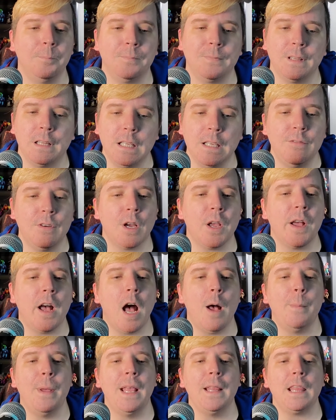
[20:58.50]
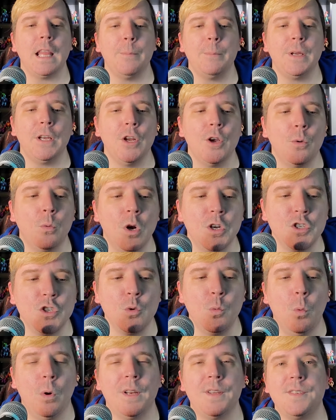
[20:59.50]
leave a comment. Let me know what
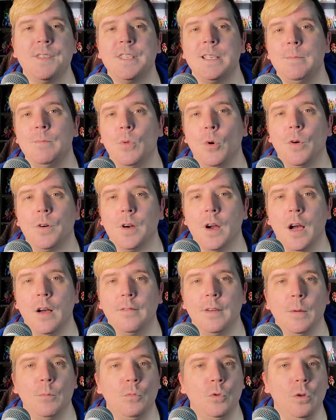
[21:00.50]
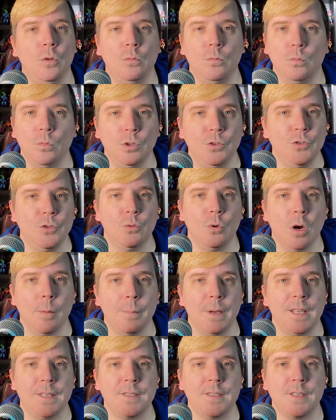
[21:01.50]
you want to see more of, and we'll do our
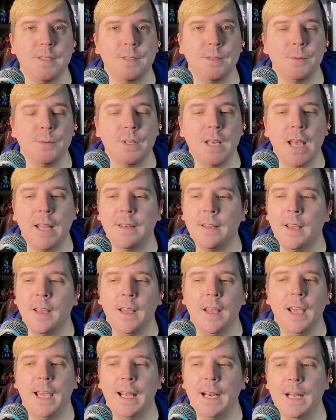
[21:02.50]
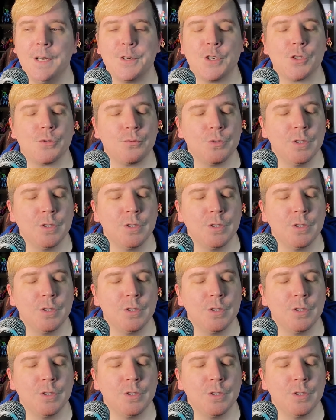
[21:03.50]
best to do that. And I just